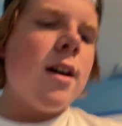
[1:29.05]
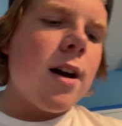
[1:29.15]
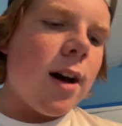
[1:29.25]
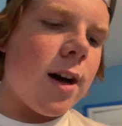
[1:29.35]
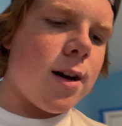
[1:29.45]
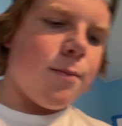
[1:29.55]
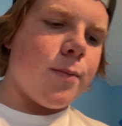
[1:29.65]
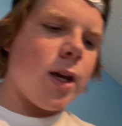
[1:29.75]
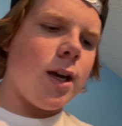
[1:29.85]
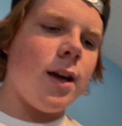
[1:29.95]

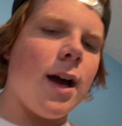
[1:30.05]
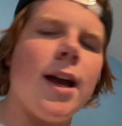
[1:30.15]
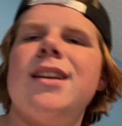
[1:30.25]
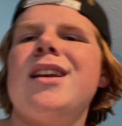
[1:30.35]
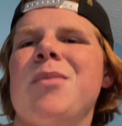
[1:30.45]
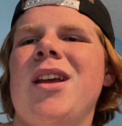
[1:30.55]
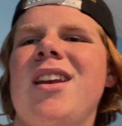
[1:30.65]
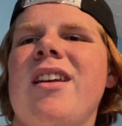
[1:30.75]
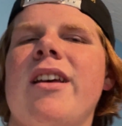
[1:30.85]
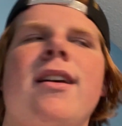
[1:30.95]
I ended up
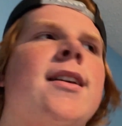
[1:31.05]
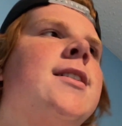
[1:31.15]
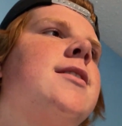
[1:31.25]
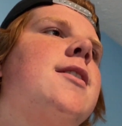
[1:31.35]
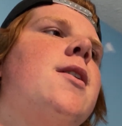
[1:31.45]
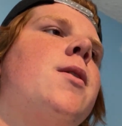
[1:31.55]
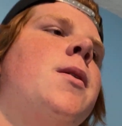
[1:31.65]
needing it, so